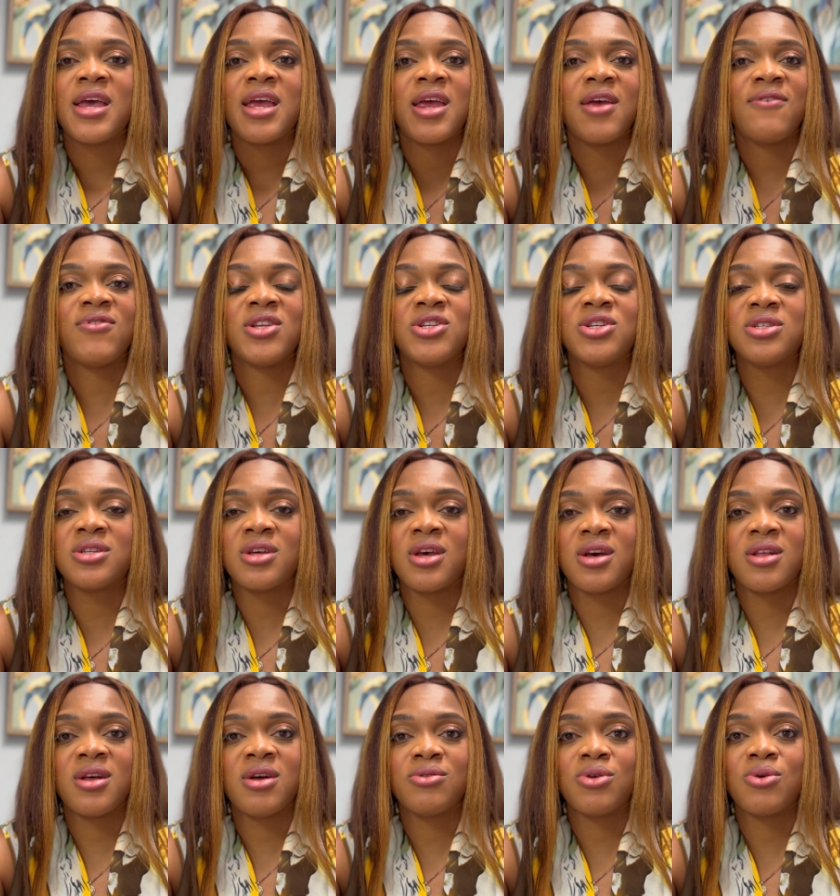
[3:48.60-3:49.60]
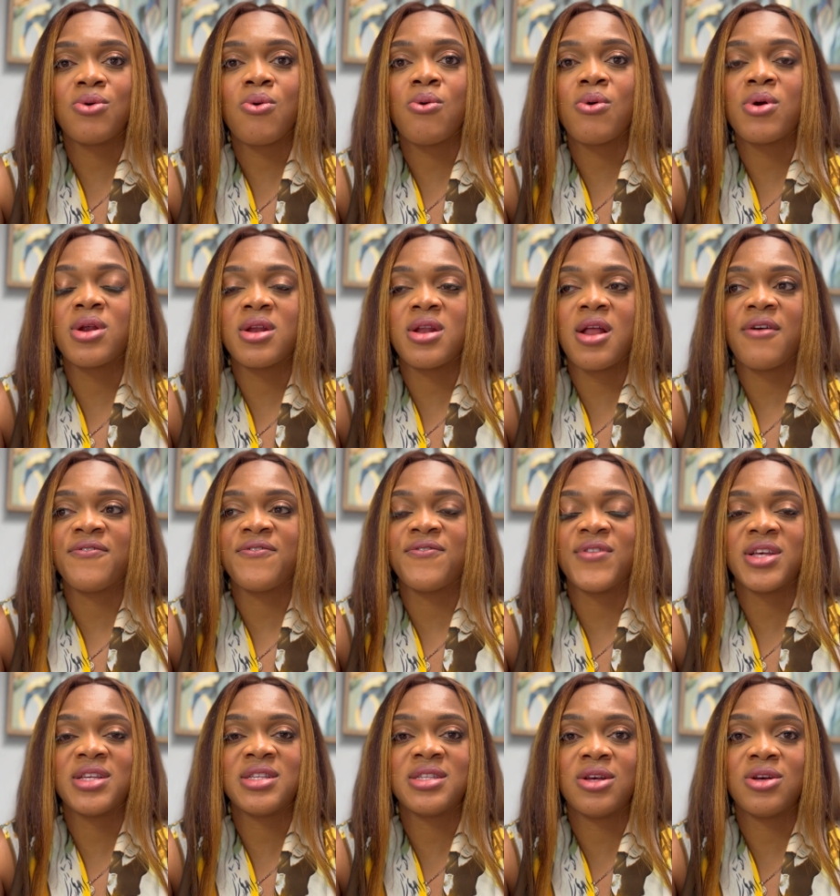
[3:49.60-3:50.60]
If they just cut out the corn and not
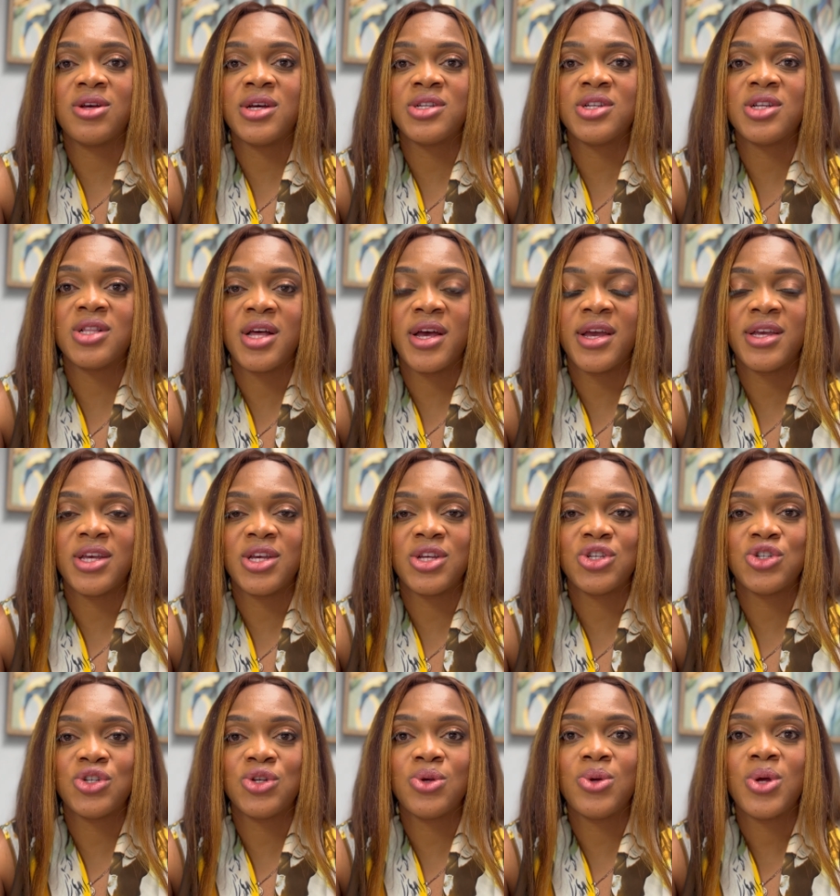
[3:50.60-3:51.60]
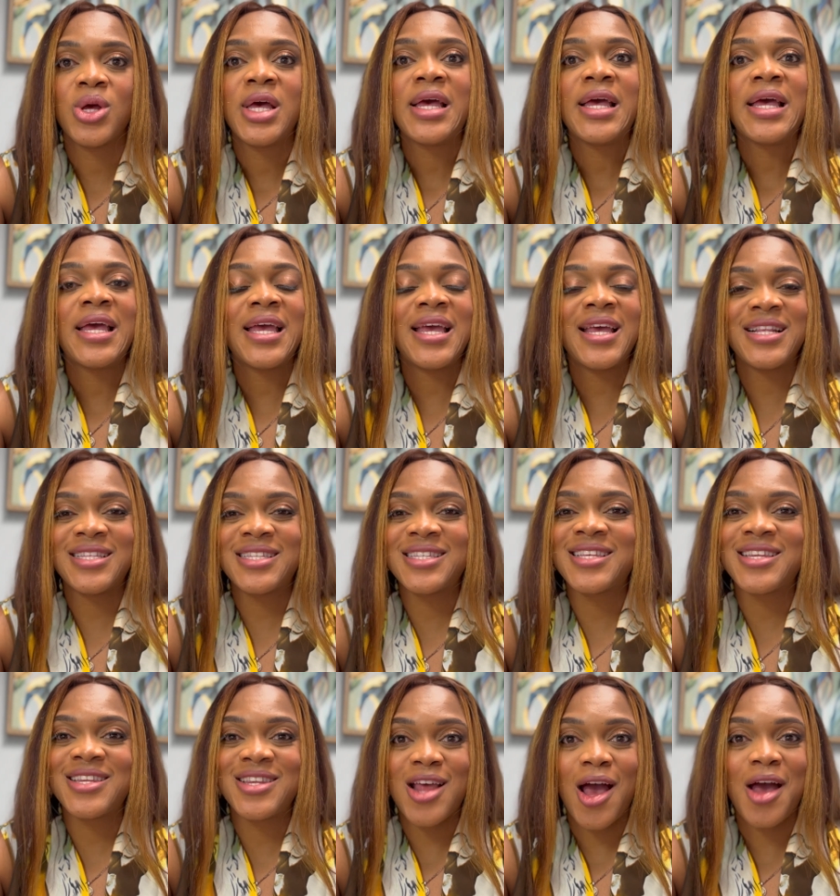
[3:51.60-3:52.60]
fix the underlying issue,
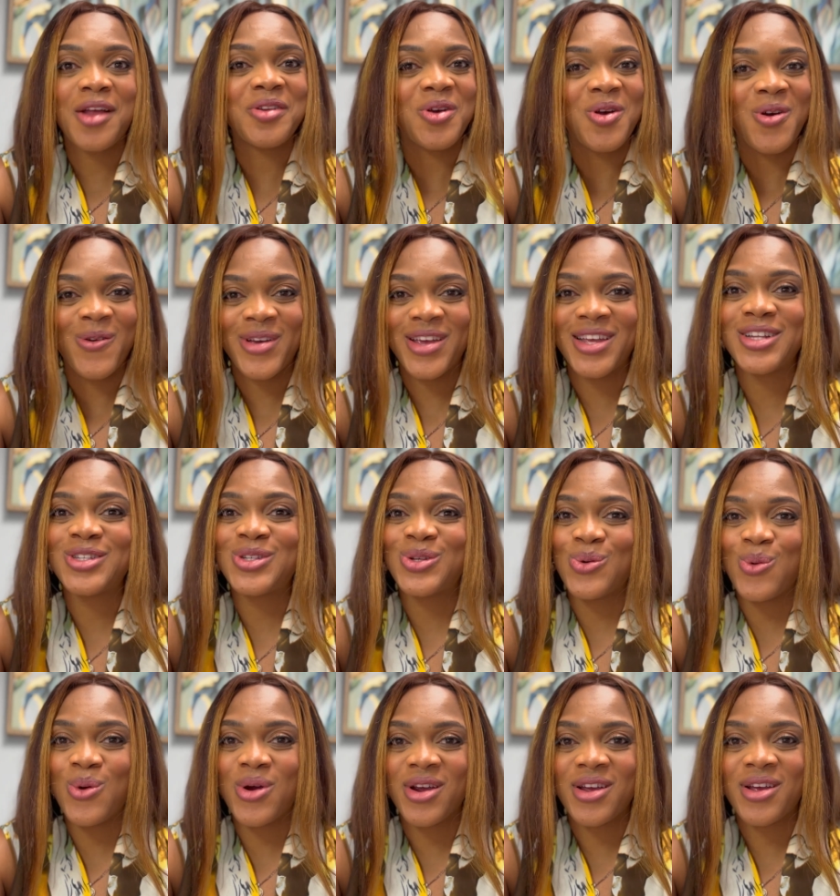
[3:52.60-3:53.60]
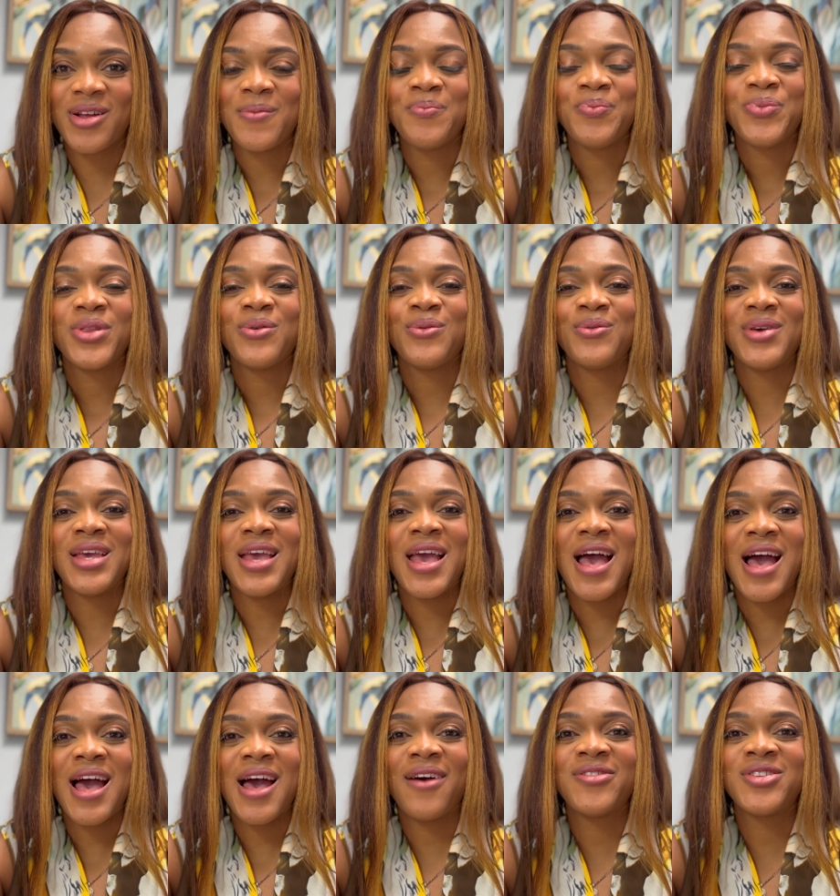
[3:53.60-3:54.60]
it's not going to work. We
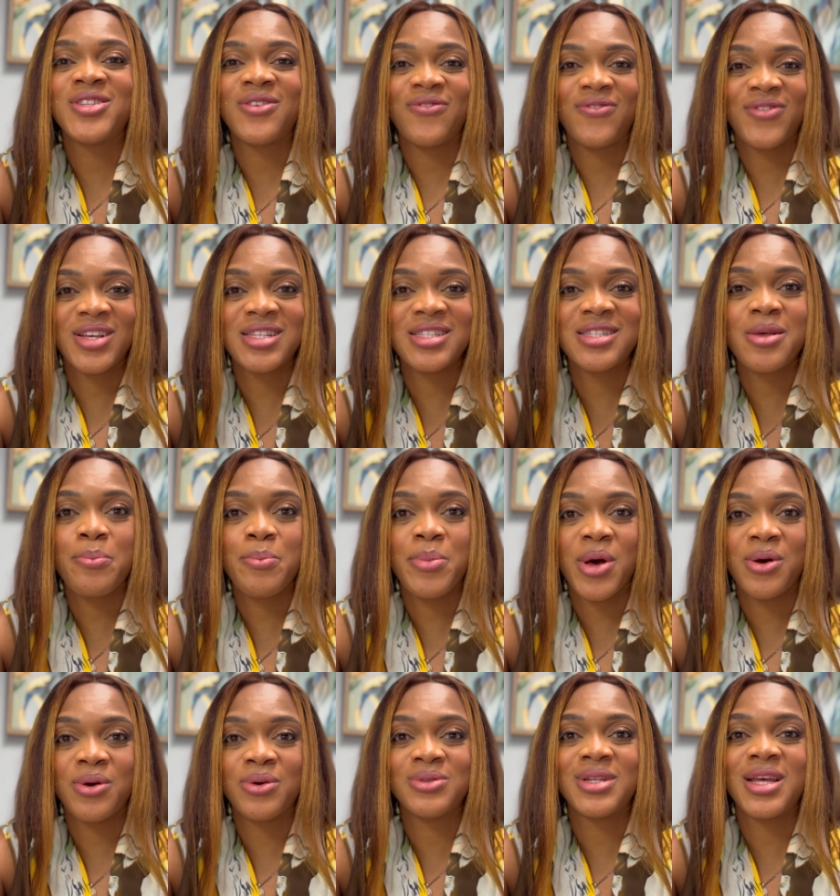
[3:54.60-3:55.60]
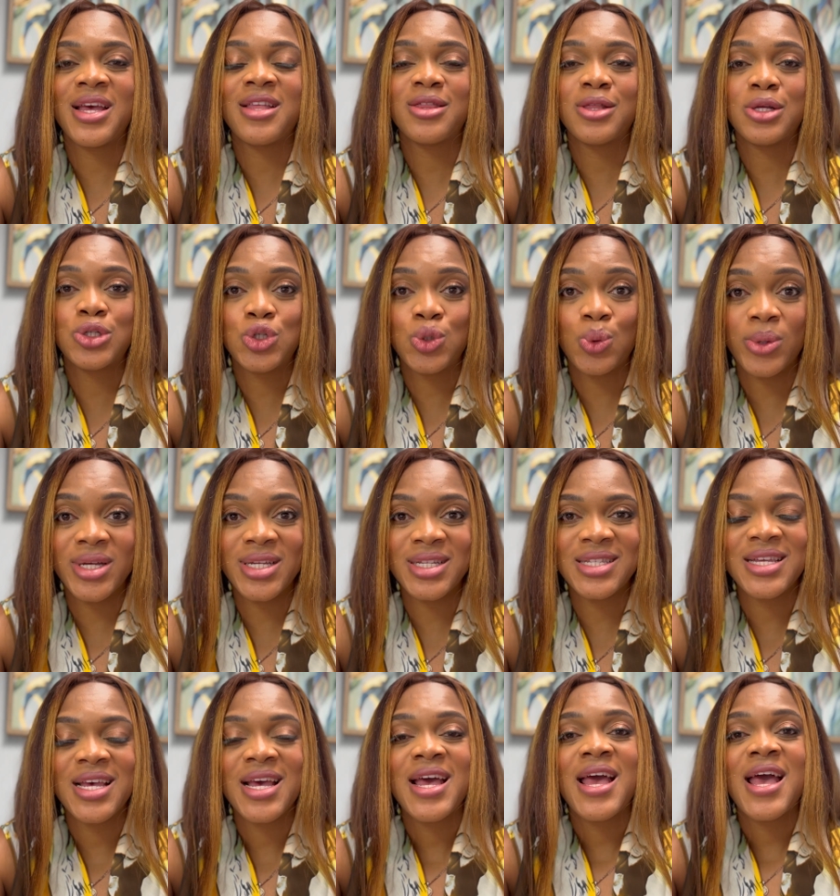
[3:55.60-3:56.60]
have to fix the bone and the joints
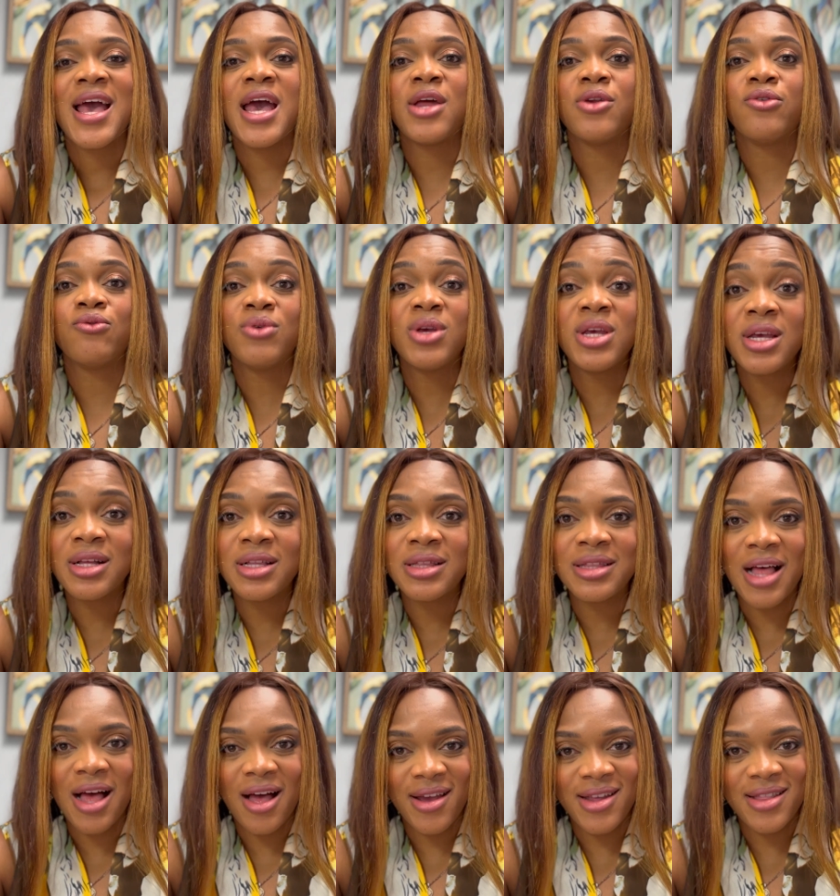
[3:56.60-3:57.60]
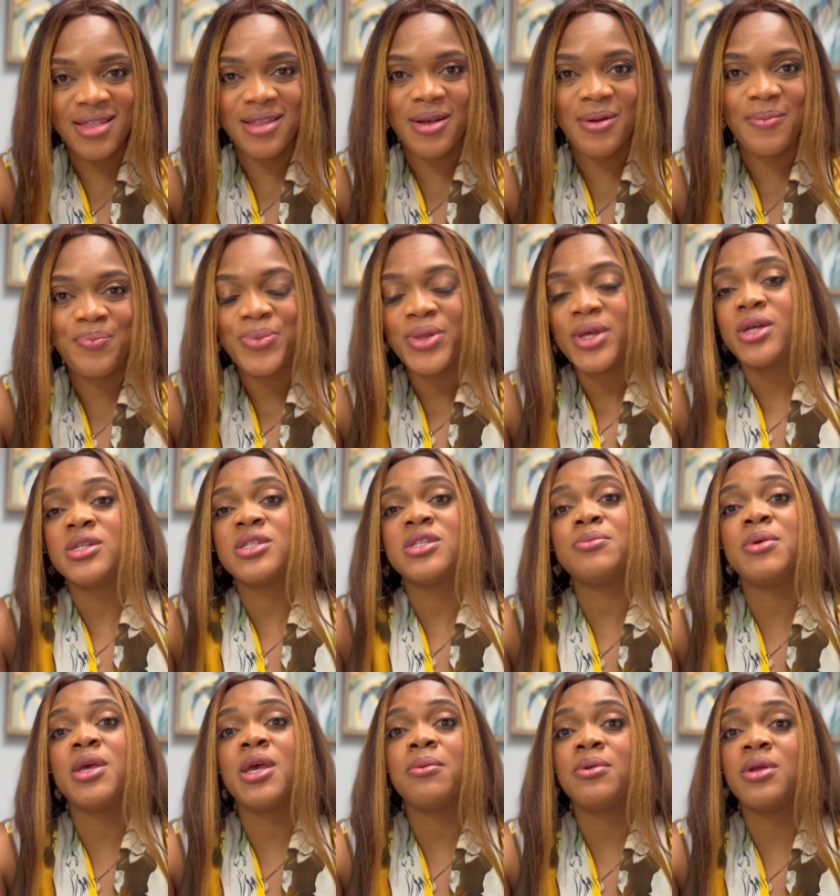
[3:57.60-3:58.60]
and realign them to
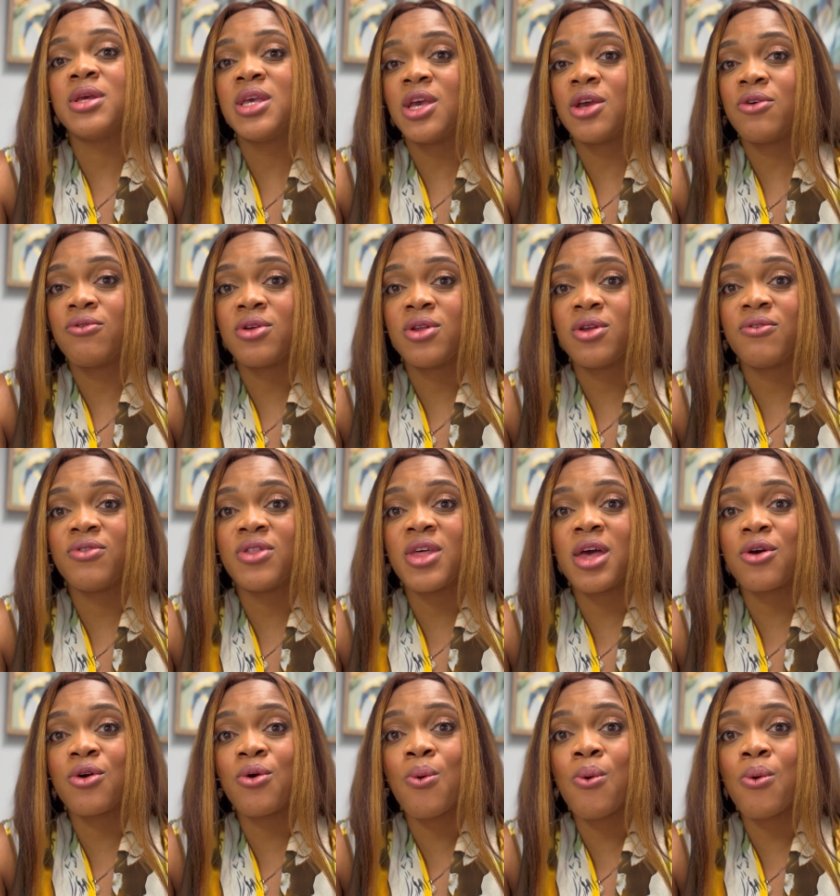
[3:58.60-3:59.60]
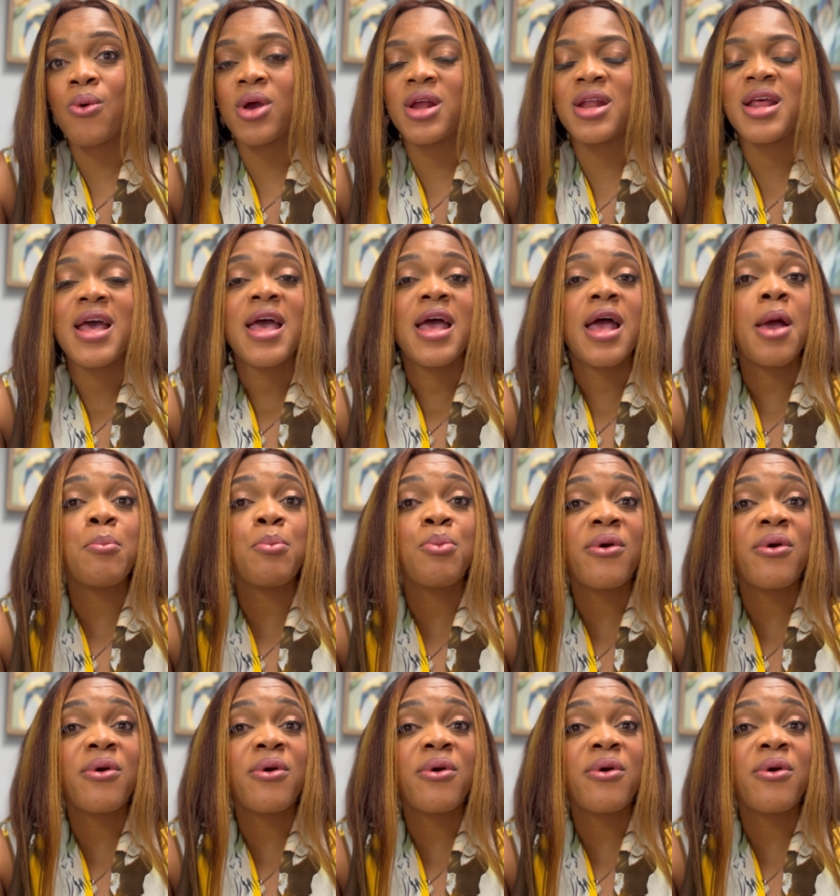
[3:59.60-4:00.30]
be able to get rid of that corn and